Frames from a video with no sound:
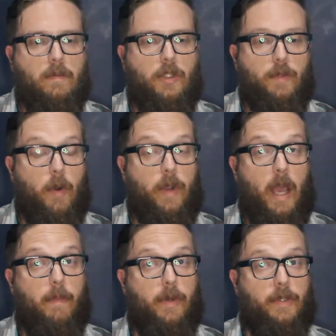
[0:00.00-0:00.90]
Smoke
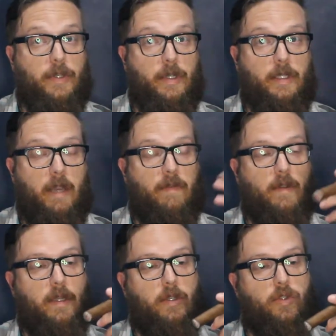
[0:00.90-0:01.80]
output is good,
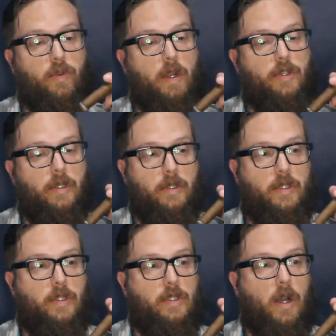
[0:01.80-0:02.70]
definitely. Construction's
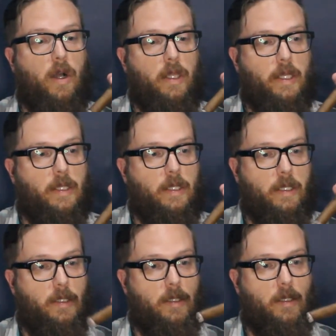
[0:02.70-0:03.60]
solid.
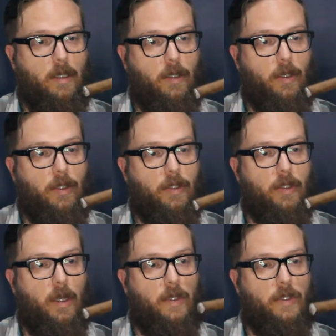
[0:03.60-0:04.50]
This is a good,
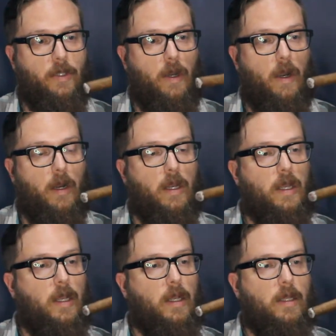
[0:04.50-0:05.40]
solid cigar.
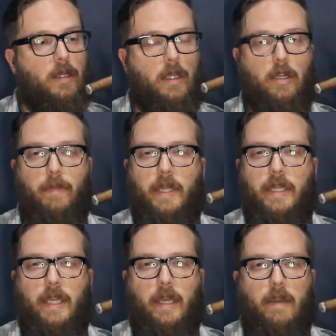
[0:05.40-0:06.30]
A little bit
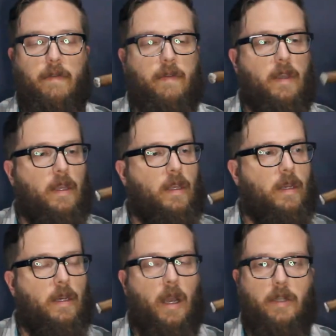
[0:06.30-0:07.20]
of give,
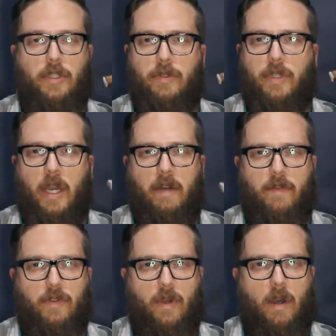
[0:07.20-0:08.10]
not too tight of a
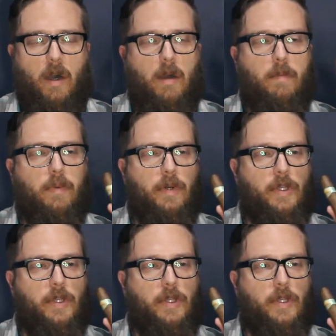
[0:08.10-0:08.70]
draw, pretty